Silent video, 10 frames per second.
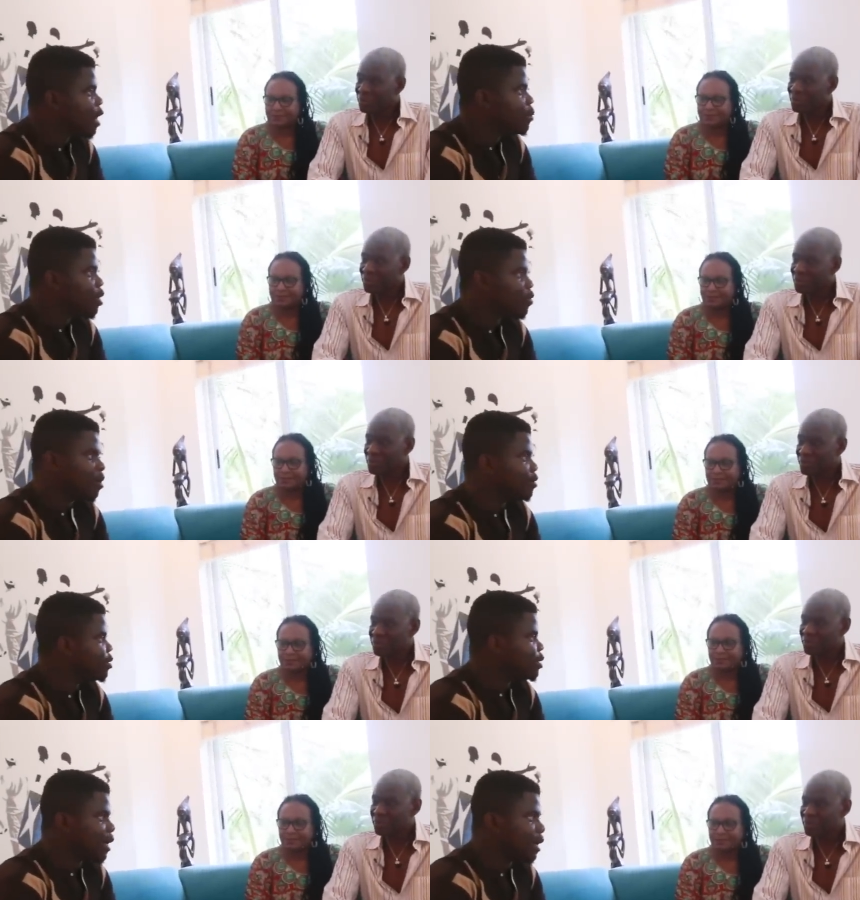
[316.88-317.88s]
Speaker 1: Gambia, where
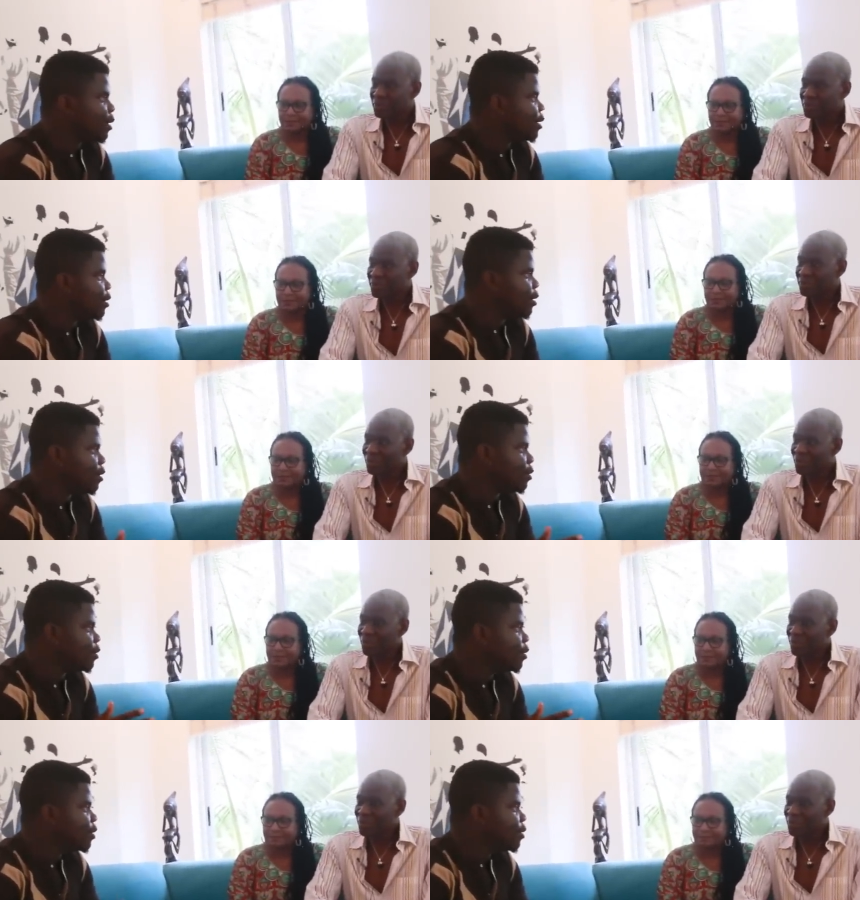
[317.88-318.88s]
to stay, you
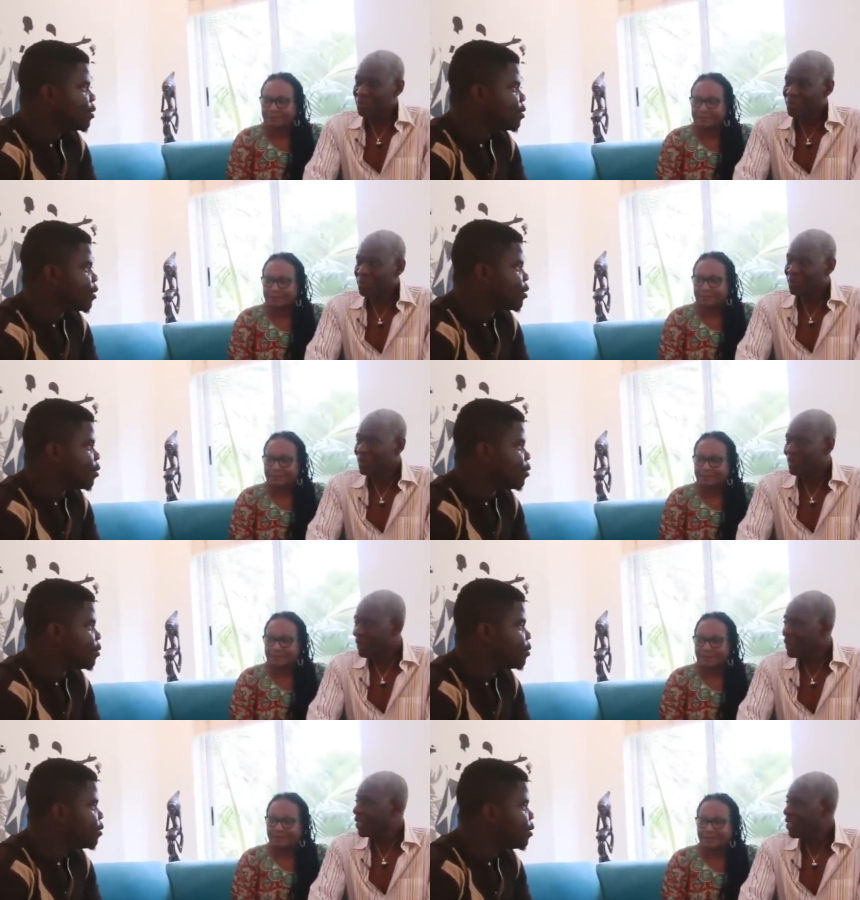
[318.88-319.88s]
know,
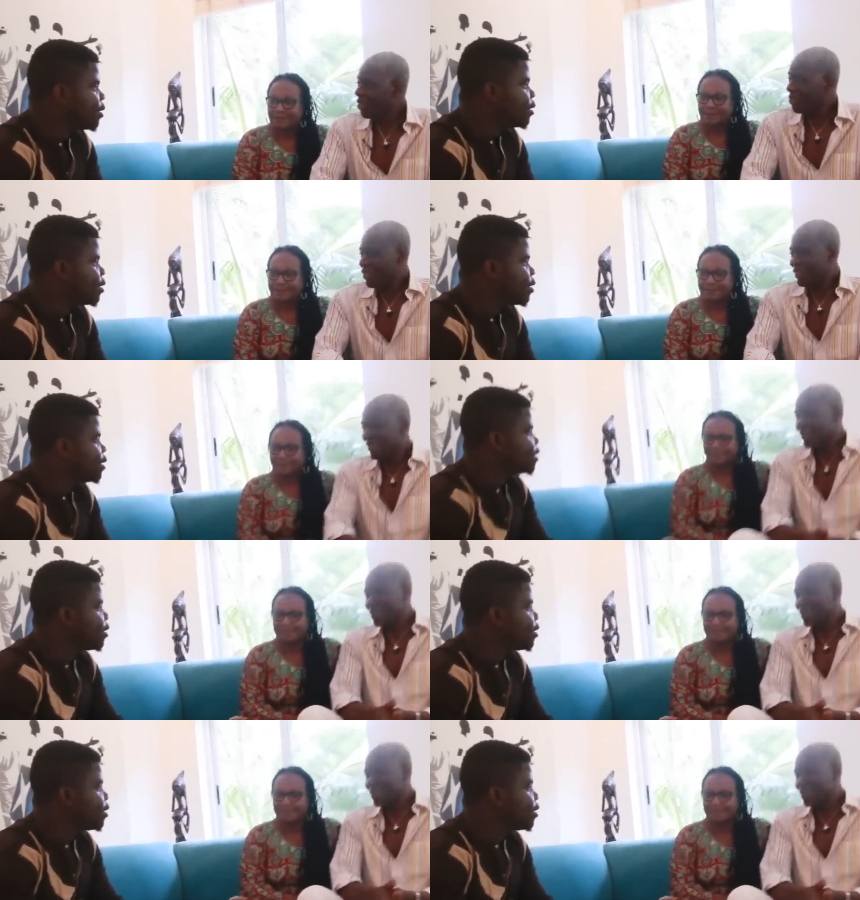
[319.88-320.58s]
so. Okay, yes,